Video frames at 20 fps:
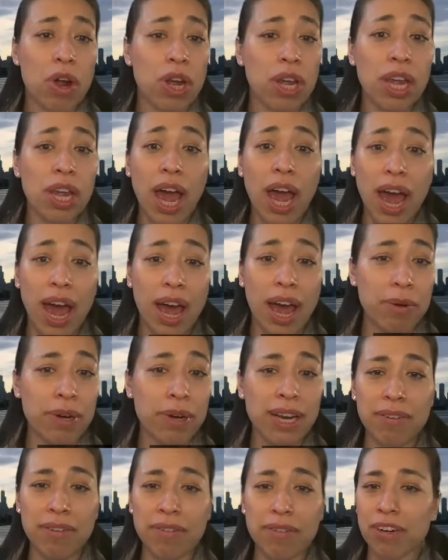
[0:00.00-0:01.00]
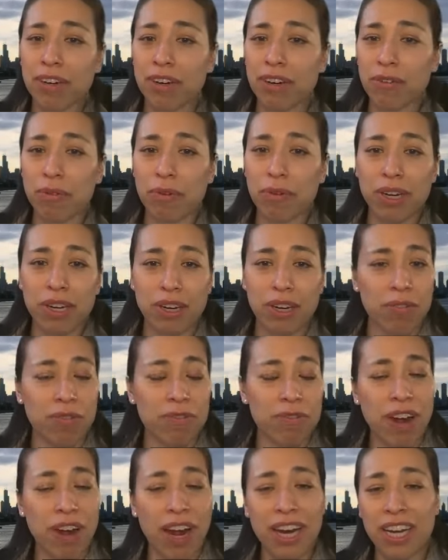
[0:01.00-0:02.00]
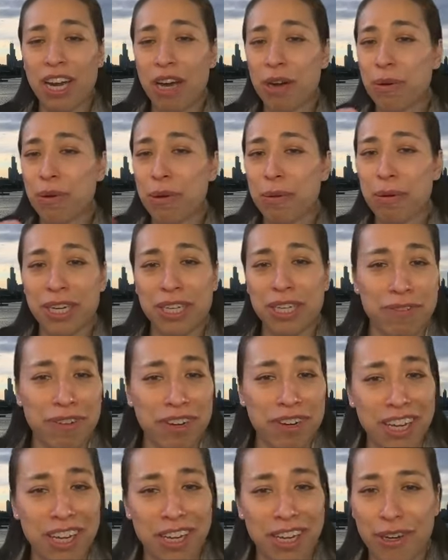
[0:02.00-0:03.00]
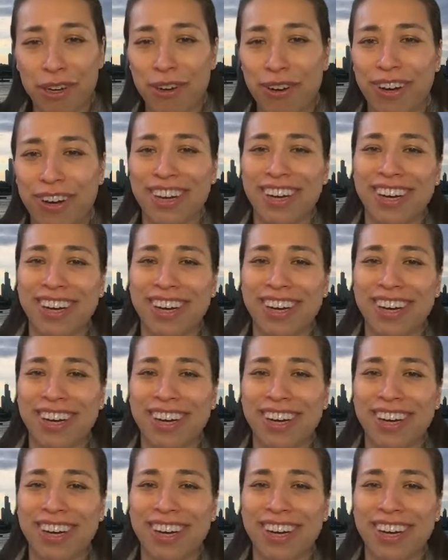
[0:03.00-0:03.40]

yeah, whatever, you know, find out what works for you.